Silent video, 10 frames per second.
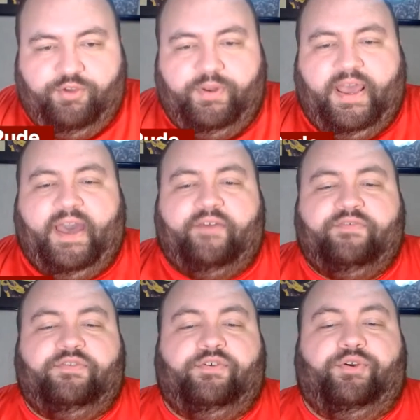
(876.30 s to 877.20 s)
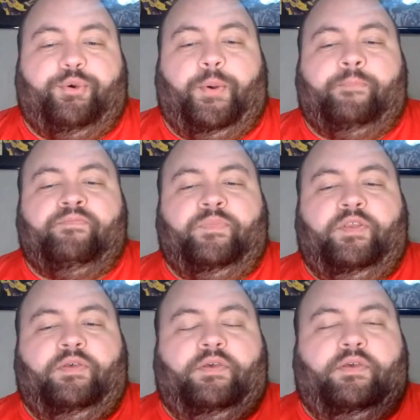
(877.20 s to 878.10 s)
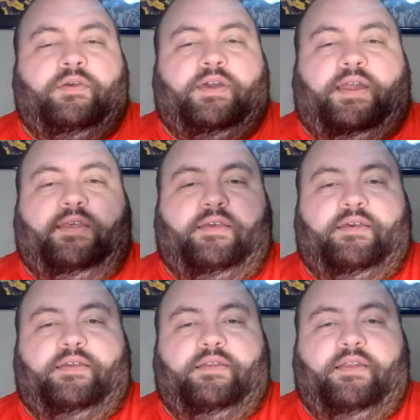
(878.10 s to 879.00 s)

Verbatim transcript: you would have to kind of